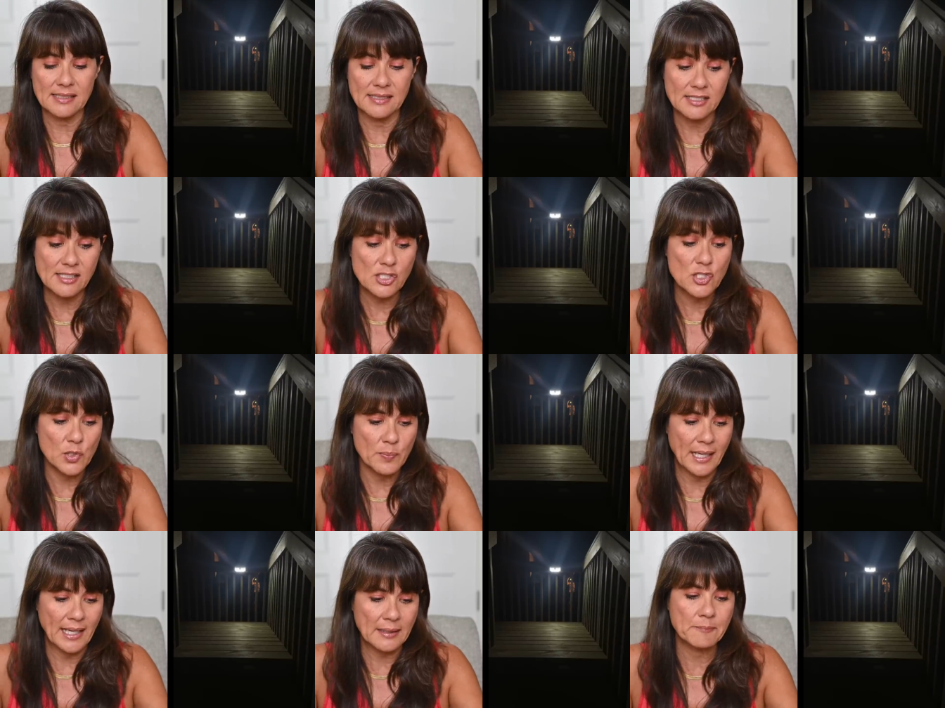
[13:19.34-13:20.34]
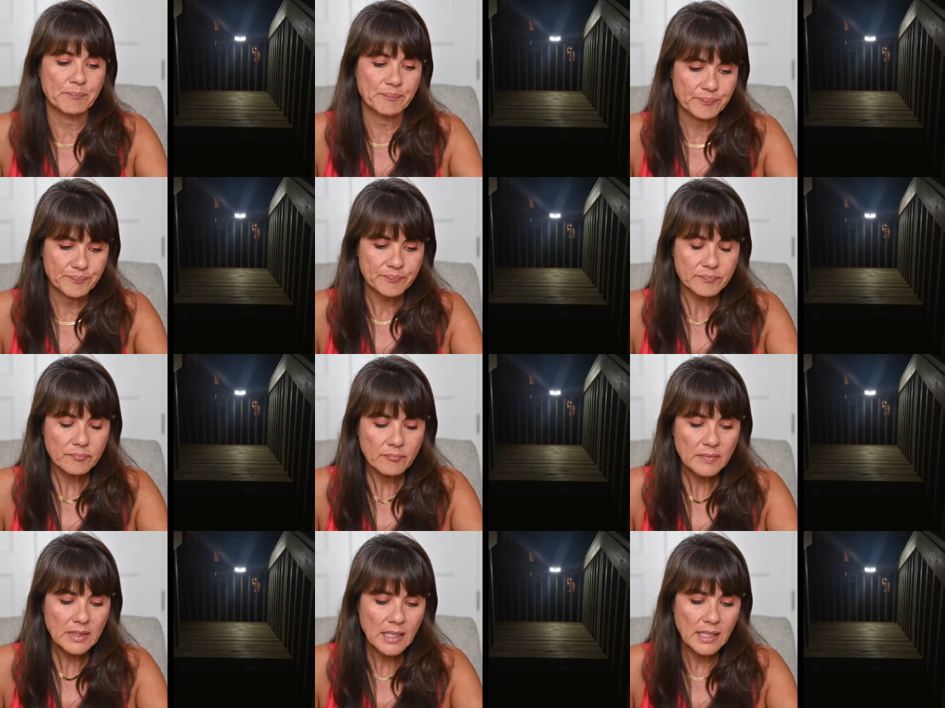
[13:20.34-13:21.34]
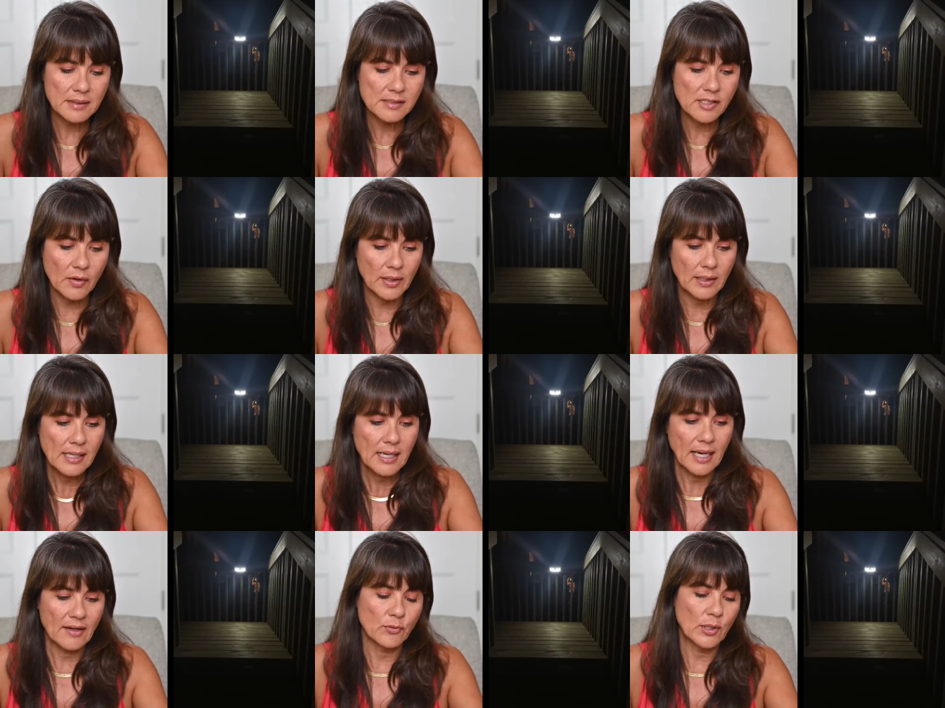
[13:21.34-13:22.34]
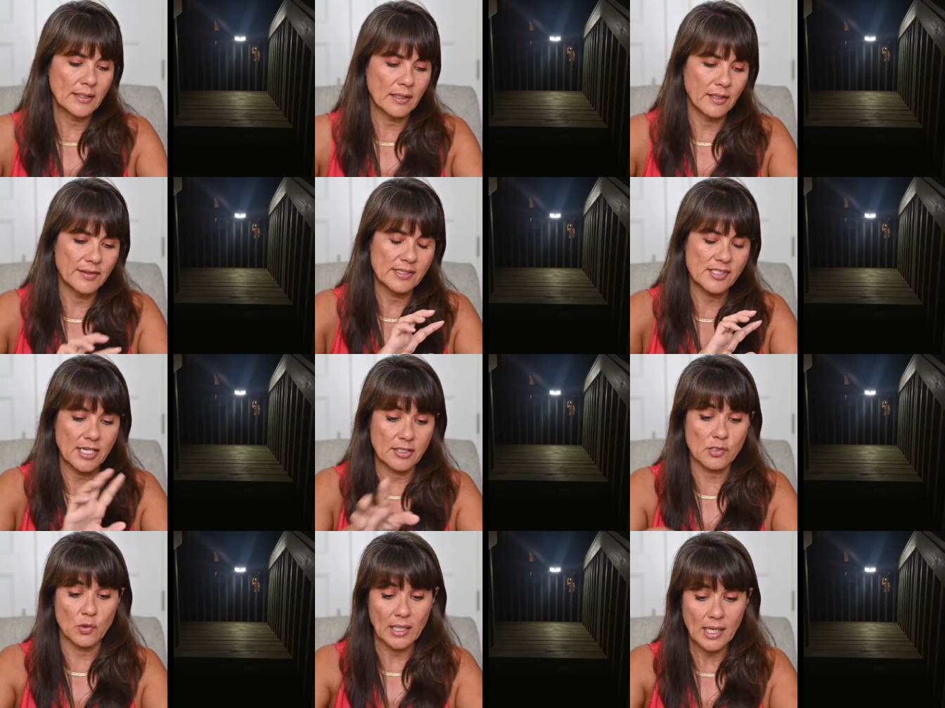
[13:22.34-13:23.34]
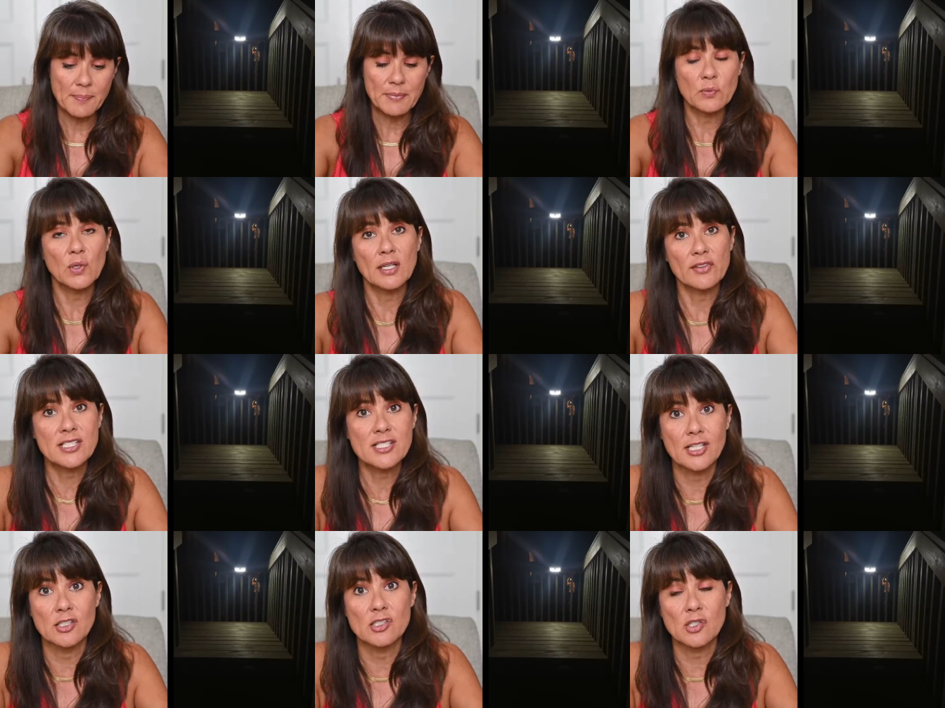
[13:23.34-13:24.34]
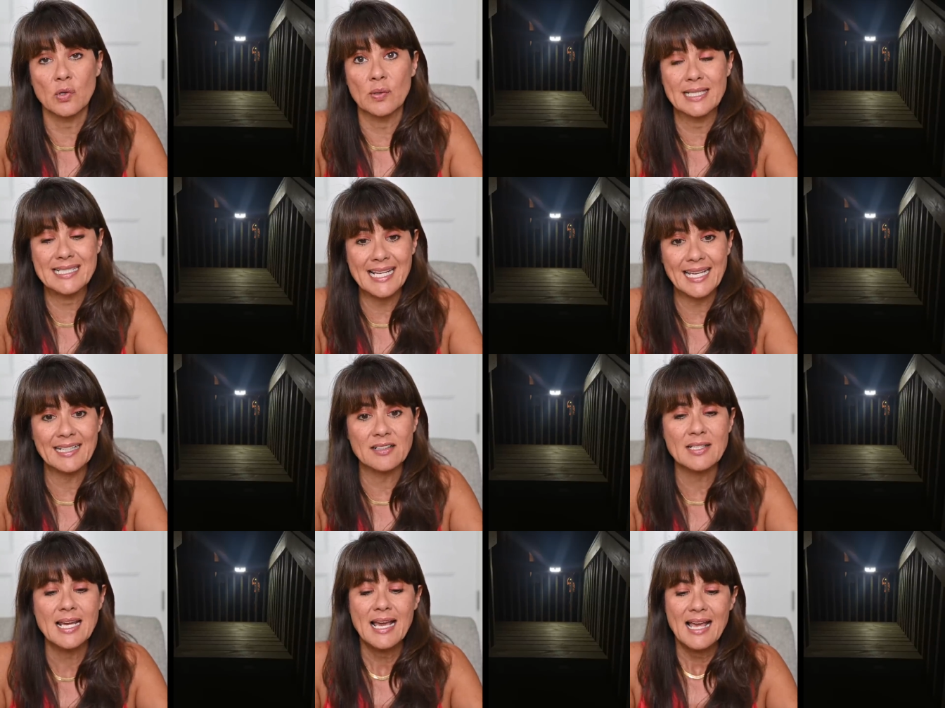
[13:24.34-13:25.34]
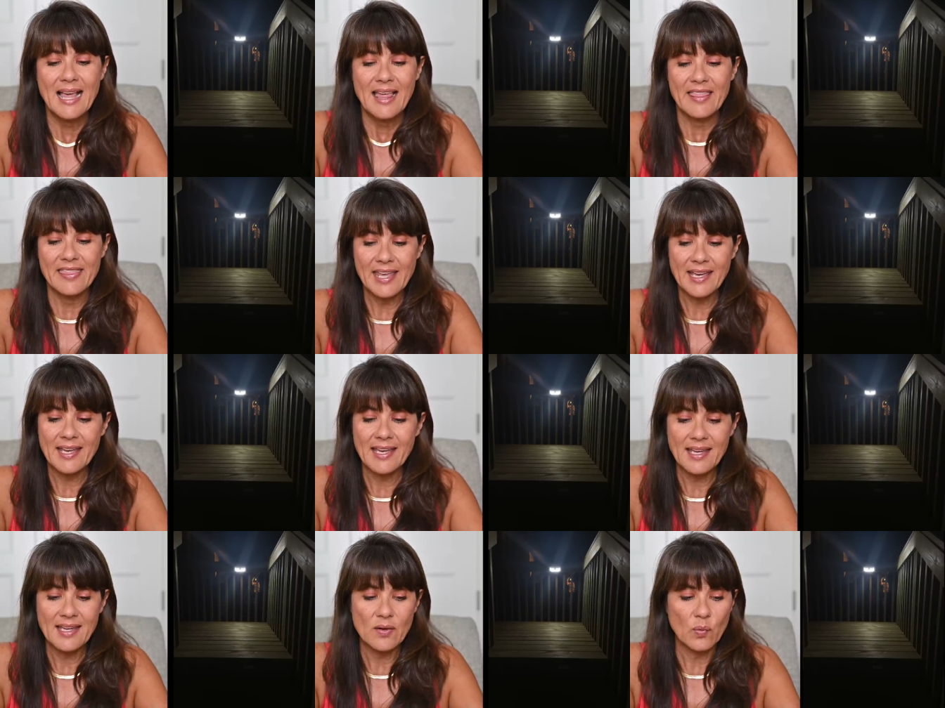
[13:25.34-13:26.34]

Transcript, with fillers: It is a two pack. Uh, so I have one on the stairs going up and one on the stairs going down. They